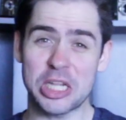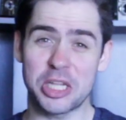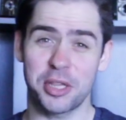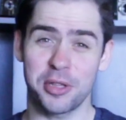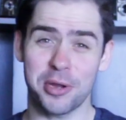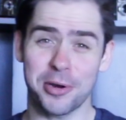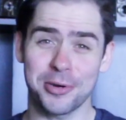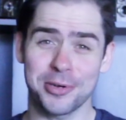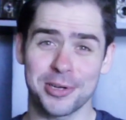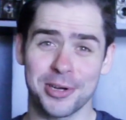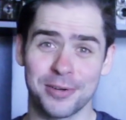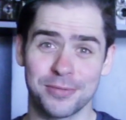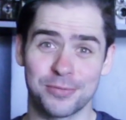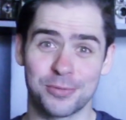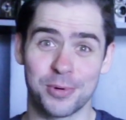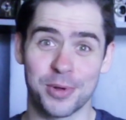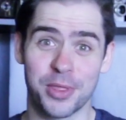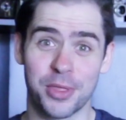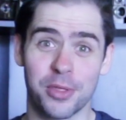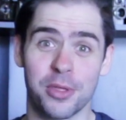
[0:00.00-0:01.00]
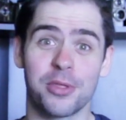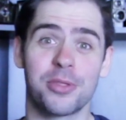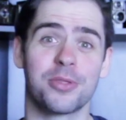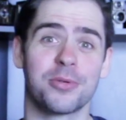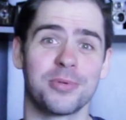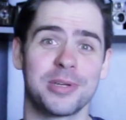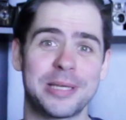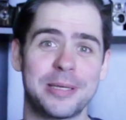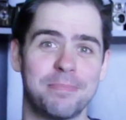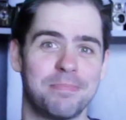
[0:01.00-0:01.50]
Starting off with
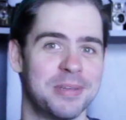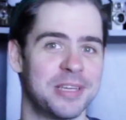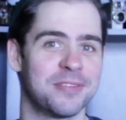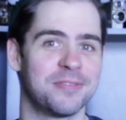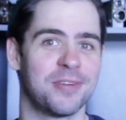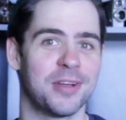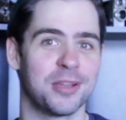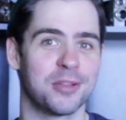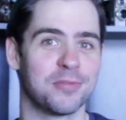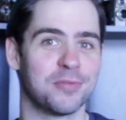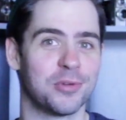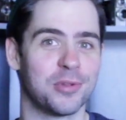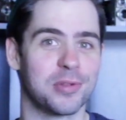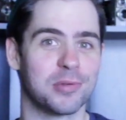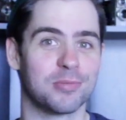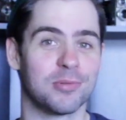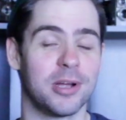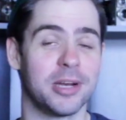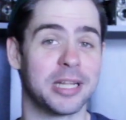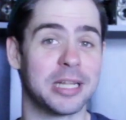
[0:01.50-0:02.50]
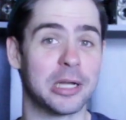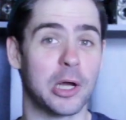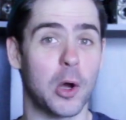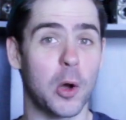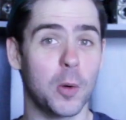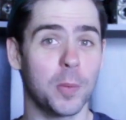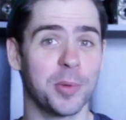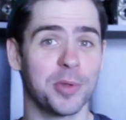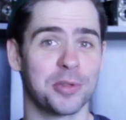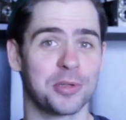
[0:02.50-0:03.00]
three big festivals running
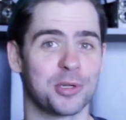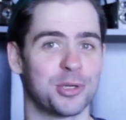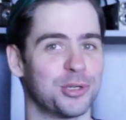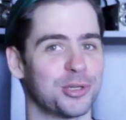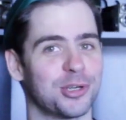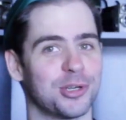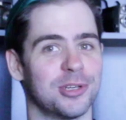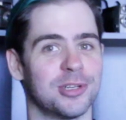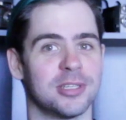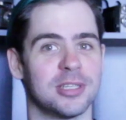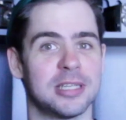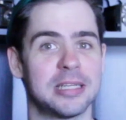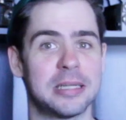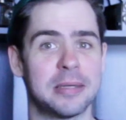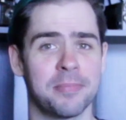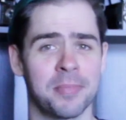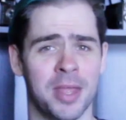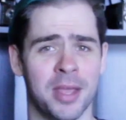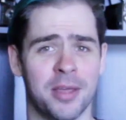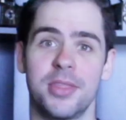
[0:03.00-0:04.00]
almost concurrently.